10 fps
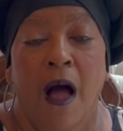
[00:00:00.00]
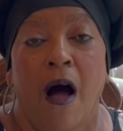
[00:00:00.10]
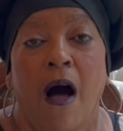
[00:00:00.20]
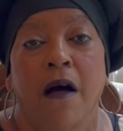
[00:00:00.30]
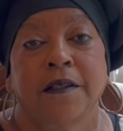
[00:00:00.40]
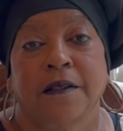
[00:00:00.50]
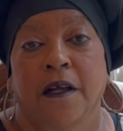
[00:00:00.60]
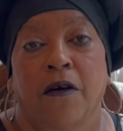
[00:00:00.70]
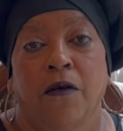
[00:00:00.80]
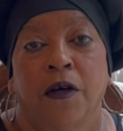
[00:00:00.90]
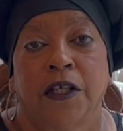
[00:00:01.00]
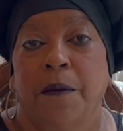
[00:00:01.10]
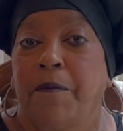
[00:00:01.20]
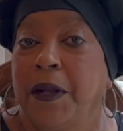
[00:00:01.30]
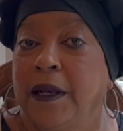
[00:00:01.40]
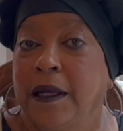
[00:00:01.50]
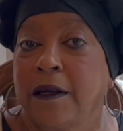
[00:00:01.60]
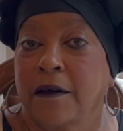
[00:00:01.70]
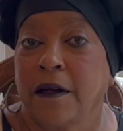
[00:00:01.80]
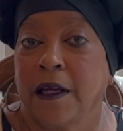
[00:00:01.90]
Also,
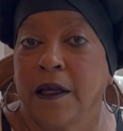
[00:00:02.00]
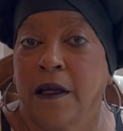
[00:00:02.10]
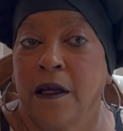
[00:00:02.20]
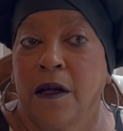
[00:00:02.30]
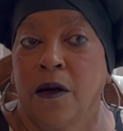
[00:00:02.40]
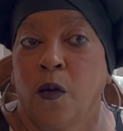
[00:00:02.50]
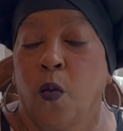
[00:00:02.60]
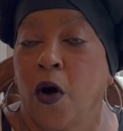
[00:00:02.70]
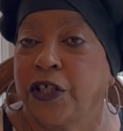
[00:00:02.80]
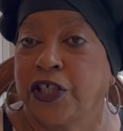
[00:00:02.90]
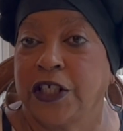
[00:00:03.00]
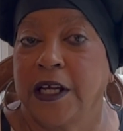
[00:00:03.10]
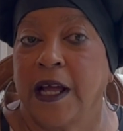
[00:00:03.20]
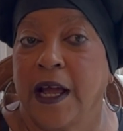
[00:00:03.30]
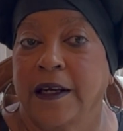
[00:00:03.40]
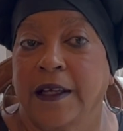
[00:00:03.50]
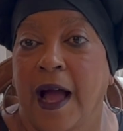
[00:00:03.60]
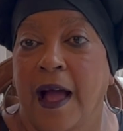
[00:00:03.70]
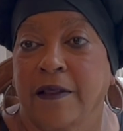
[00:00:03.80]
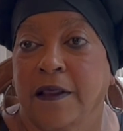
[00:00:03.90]
politically, once she had
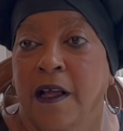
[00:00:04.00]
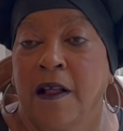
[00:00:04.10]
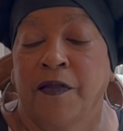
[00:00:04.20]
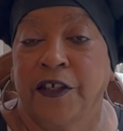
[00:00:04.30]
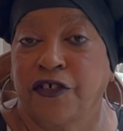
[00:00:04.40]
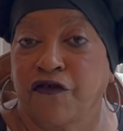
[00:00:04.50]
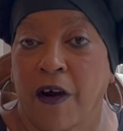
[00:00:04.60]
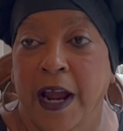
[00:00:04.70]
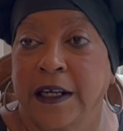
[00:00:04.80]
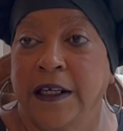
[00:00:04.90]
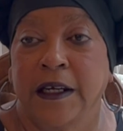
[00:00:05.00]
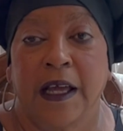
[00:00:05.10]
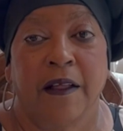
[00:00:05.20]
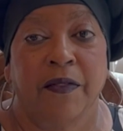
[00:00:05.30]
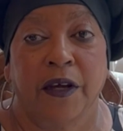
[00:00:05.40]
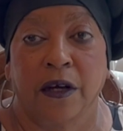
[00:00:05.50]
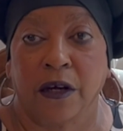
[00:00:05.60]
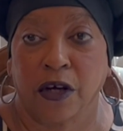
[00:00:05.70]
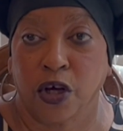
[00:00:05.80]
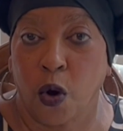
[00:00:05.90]
got the training and the
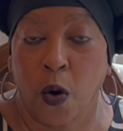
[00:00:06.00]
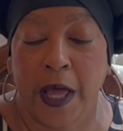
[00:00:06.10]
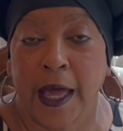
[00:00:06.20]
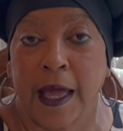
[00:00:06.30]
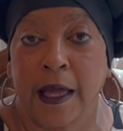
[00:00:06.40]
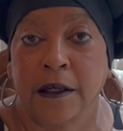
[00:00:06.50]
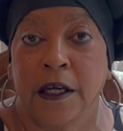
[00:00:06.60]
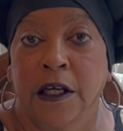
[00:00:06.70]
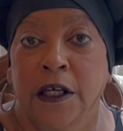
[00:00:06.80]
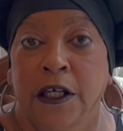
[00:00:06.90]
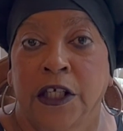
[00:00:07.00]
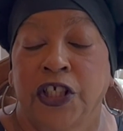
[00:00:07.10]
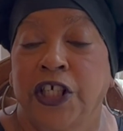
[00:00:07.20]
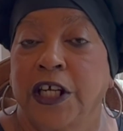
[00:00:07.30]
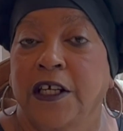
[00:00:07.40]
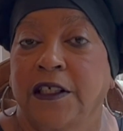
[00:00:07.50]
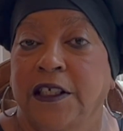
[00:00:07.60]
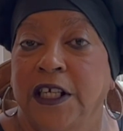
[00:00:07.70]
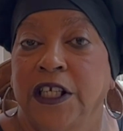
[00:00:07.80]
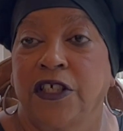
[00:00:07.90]
go-ahead, she could
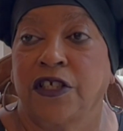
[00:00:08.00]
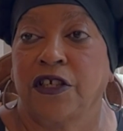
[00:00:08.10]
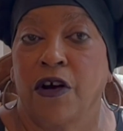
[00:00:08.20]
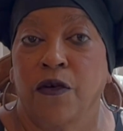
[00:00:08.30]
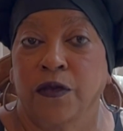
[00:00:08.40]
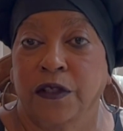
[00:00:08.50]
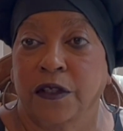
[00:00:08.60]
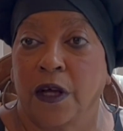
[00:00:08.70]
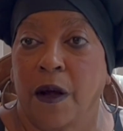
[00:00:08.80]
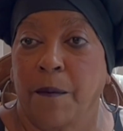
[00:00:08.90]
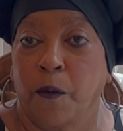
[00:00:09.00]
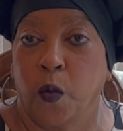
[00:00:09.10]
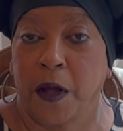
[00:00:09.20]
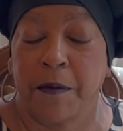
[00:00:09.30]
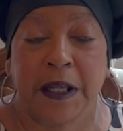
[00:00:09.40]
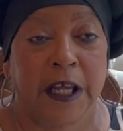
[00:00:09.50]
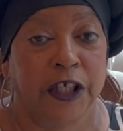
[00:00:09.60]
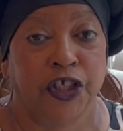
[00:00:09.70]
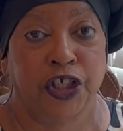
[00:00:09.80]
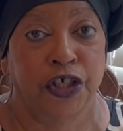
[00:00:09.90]
teach those women
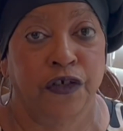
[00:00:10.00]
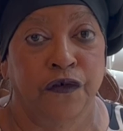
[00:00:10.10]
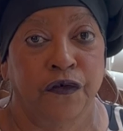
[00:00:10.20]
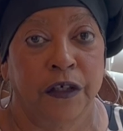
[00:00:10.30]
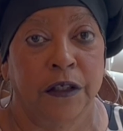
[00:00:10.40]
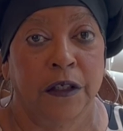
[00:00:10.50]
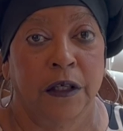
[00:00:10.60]
and children